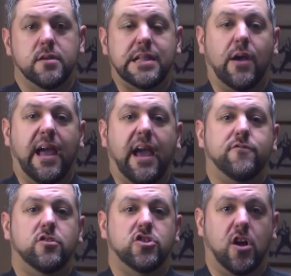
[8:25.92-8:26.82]
Now,
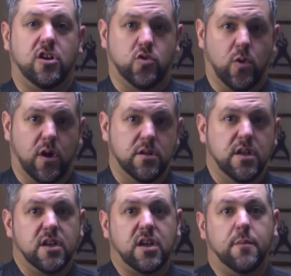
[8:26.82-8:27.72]
after Jiangzhuang
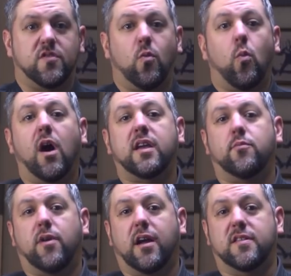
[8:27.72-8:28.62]
comes the walking
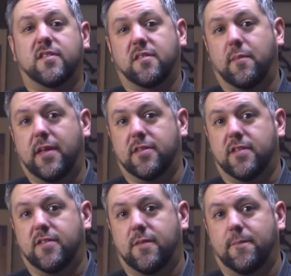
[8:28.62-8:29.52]
practices and
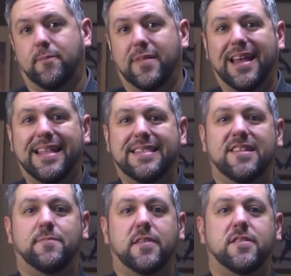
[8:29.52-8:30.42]
methods.
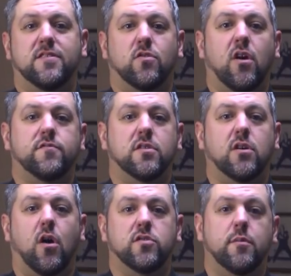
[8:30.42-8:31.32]
These methods are often
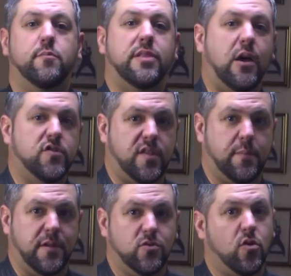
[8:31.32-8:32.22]
called plow
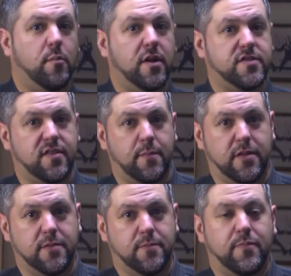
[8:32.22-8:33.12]
stepping or mud
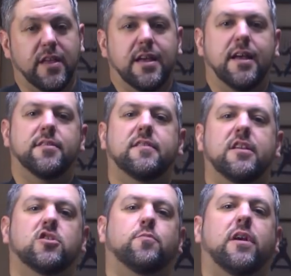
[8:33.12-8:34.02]
stepping. They
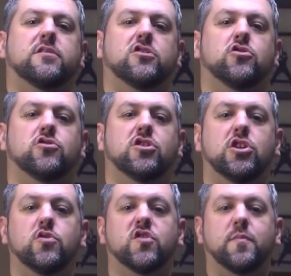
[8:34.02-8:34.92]
teach the practitioner to
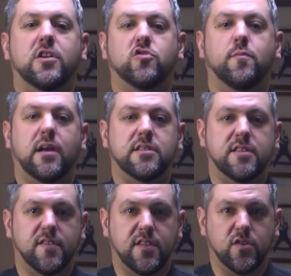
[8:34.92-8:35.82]
use special bodily
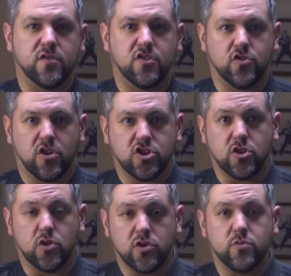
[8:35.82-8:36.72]
skills and structure
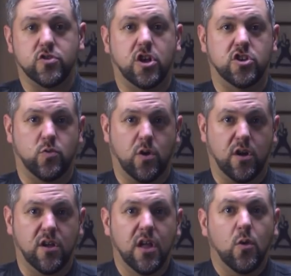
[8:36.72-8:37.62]
learned with
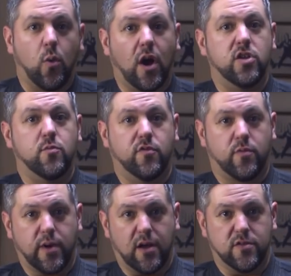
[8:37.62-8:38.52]
Jiangzhuang while you move
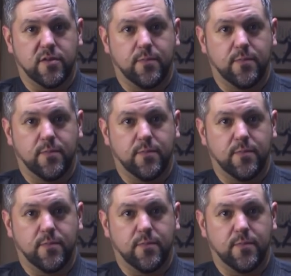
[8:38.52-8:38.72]
around.